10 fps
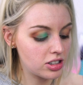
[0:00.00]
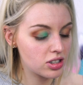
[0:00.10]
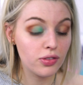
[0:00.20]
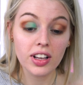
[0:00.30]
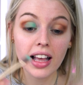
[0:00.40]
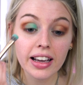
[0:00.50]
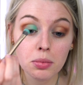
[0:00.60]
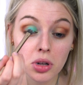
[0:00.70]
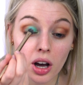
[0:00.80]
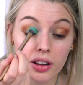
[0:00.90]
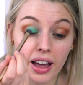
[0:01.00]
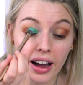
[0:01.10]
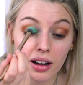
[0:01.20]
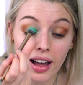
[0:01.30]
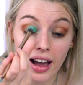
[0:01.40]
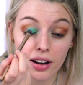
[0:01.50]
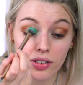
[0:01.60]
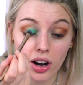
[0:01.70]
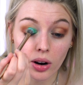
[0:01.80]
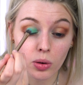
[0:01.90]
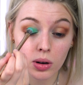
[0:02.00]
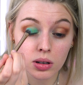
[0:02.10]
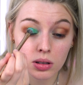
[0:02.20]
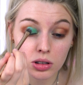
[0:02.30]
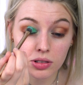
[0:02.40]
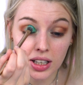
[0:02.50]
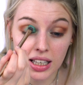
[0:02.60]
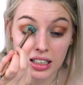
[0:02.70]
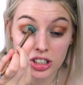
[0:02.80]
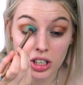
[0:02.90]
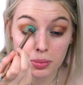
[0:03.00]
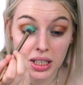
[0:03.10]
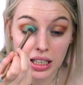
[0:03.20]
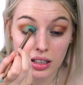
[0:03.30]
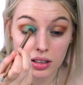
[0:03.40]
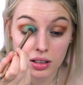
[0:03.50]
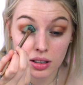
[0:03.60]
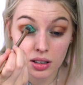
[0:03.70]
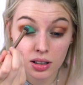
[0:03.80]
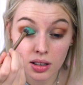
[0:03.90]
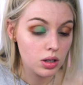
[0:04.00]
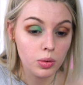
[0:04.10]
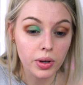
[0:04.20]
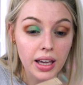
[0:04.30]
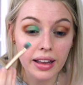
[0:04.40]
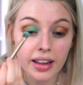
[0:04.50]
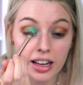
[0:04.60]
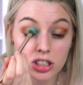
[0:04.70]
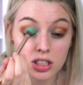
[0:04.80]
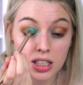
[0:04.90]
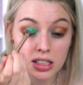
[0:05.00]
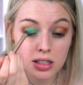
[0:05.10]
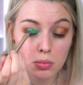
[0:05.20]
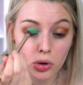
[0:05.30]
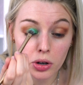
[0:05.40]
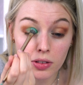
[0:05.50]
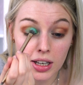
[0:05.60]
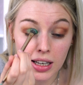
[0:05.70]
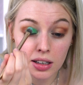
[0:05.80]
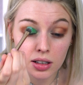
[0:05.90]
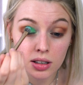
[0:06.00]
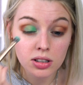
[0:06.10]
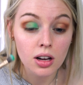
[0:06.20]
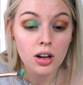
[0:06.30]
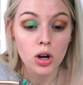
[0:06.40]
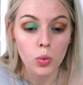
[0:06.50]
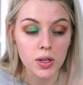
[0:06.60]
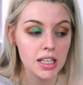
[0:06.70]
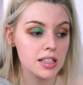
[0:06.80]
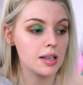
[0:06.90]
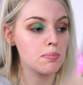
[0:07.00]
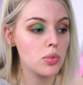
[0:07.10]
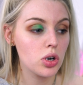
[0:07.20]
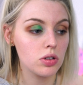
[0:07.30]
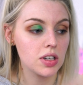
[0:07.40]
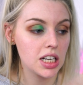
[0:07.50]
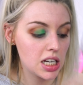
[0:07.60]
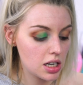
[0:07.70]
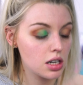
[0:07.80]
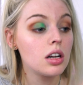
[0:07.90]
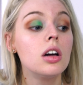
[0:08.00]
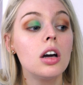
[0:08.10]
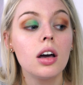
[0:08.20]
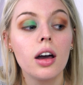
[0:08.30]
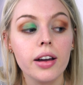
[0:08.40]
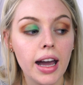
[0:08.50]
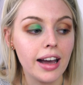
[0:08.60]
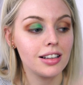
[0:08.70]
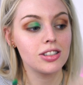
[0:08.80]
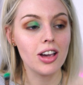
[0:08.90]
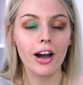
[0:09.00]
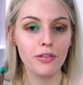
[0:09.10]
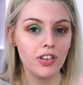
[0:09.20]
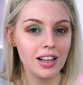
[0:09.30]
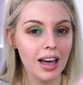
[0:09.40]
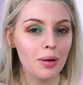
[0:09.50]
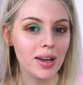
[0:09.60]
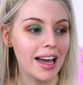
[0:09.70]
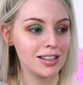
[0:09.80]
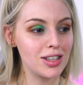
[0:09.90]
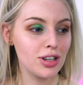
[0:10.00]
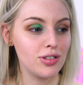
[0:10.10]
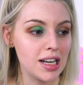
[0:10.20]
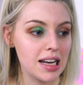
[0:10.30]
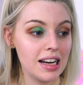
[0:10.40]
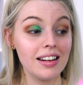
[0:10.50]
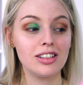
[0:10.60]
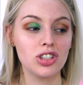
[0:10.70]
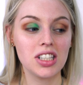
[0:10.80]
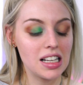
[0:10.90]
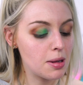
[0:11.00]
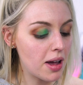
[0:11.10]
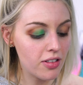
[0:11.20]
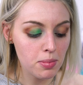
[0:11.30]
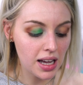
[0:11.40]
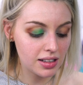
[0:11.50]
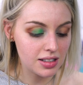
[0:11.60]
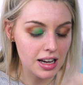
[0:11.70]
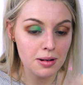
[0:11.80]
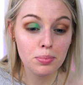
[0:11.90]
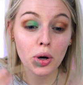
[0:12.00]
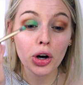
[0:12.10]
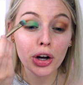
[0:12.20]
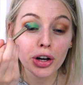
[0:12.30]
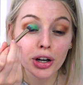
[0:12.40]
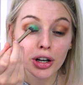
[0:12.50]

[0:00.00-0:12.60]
just feel like I'm not that aero green, do you know what I mean? We're getting there, just need some more green. We need some more green. Okay, so I feel like we're getting to the green. It just takes a bit of a mixing, but